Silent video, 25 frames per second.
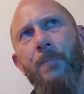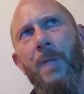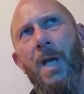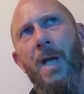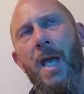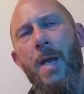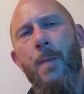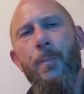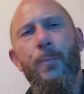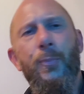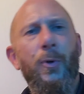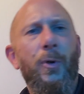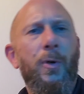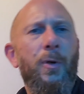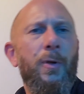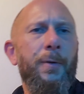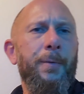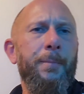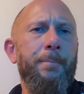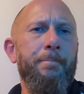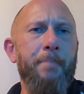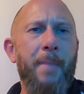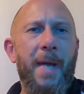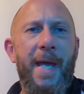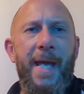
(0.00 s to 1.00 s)

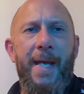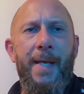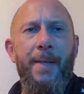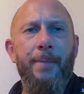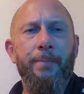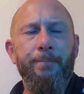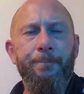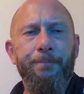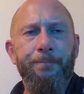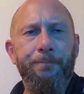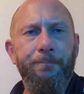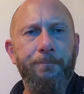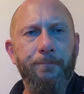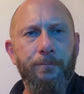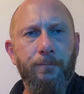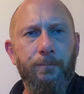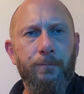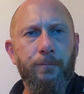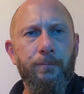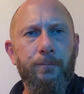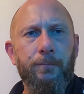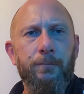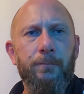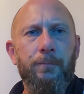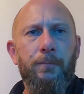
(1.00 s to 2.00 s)
April, May.
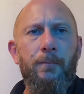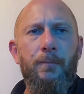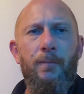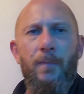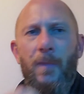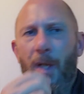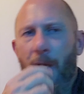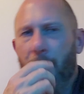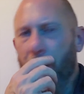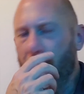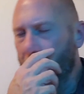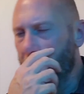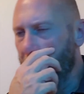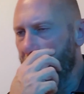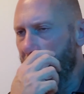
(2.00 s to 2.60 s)
Now